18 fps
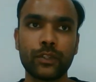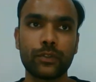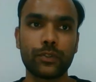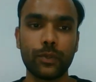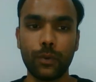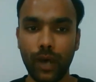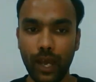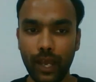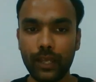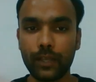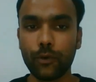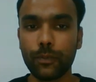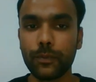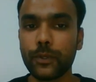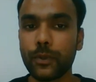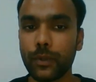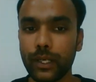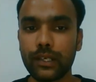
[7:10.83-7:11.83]
So I
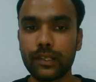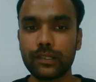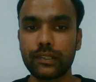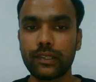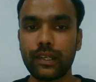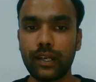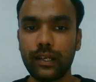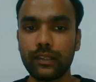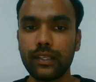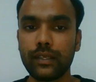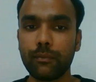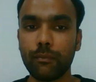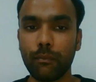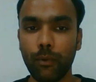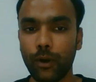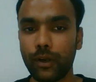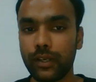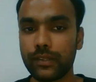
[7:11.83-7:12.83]
hope you understand the
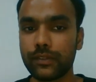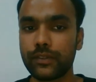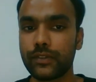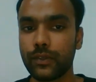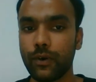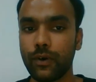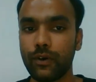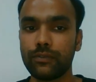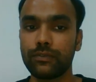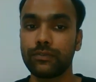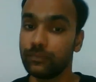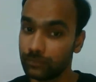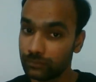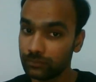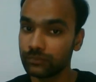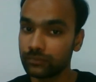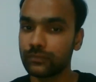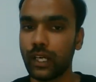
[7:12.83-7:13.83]
importance of
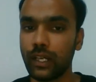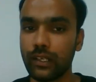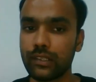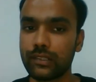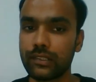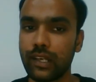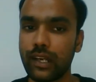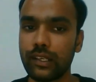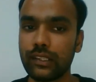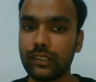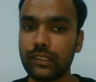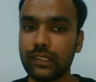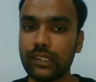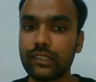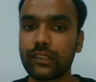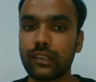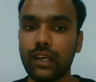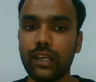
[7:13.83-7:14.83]
understanding
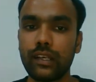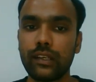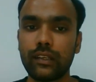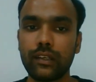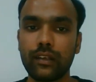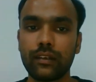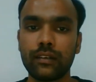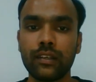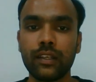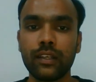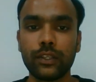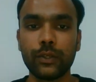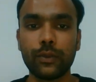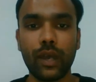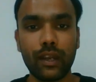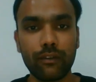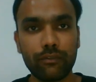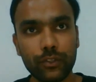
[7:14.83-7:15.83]
these criteria.
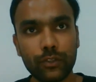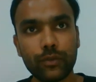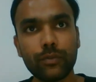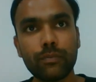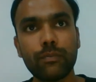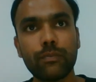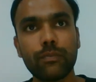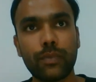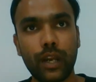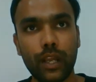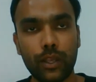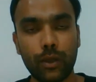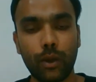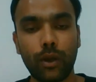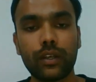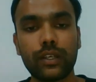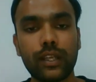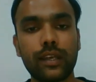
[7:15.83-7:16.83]
You have to
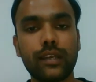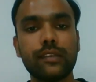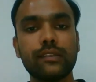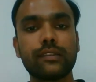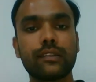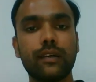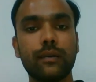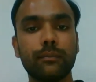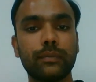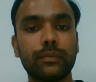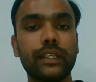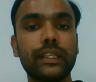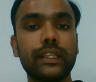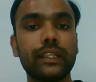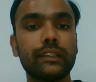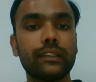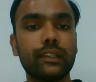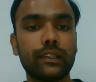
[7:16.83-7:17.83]
prioritize
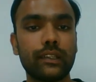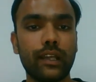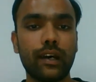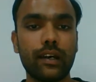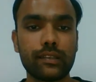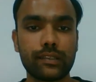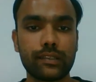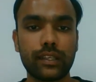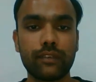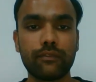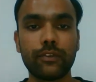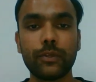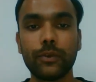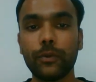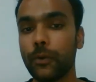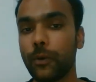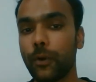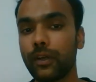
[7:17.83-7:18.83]
completing the task. If
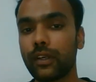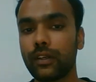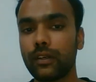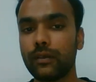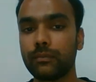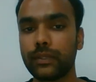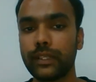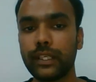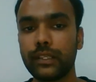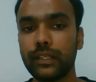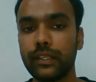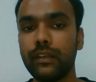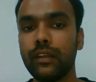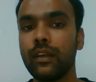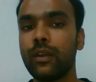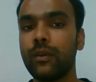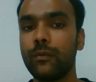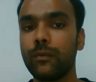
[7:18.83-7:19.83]
you do not complete
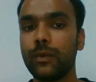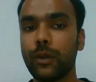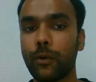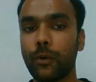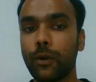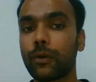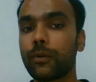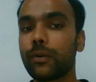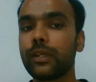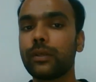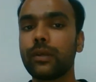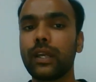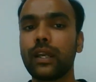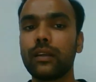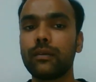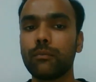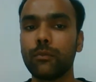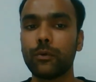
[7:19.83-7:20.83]
it, we are not going to
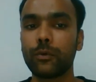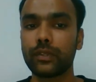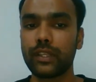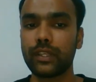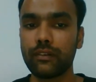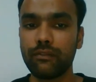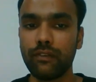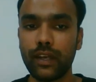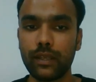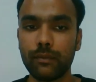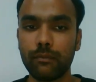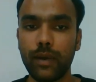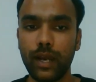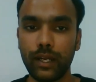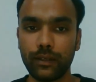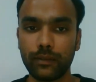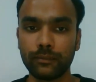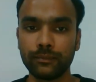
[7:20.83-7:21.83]
get more than a 5
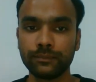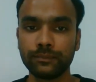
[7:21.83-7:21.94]
band.